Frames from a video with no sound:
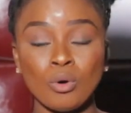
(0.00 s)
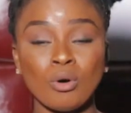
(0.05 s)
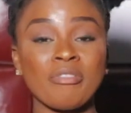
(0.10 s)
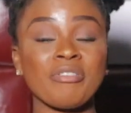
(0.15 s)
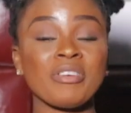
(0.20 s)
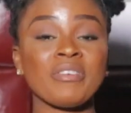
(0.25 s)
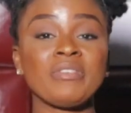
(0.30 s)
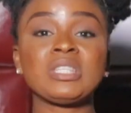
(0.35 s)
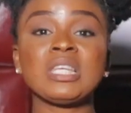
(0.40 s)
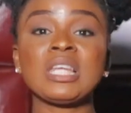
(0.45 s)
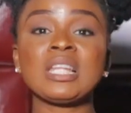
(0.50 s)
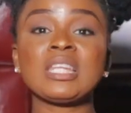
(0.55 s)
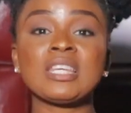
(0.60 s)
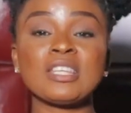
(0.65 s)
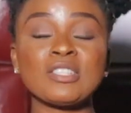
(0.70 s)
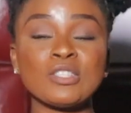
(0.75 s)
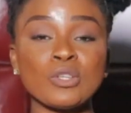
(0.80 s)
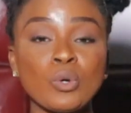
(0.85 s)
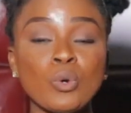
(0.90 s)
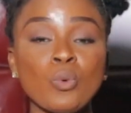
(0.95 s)
or 15
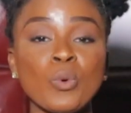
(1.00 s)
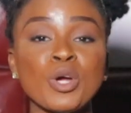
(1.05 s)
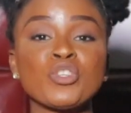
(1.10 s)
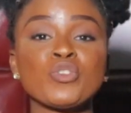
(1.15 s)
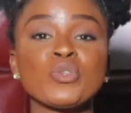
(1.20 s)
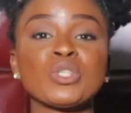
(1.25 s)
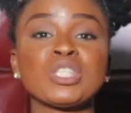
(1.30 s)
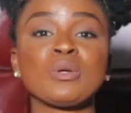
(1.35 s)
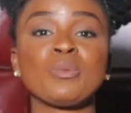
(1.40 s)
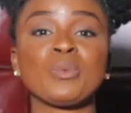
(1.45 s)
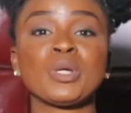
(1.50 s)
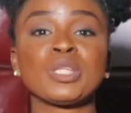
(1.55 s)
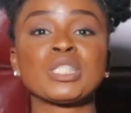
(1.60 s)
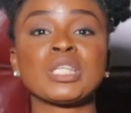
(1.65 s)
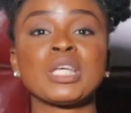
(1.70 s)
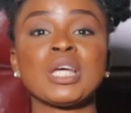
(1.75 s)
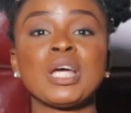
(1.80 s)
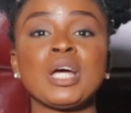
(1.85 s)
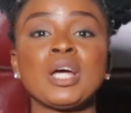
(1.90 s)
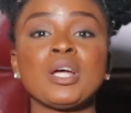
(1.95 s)
years ago were shooting with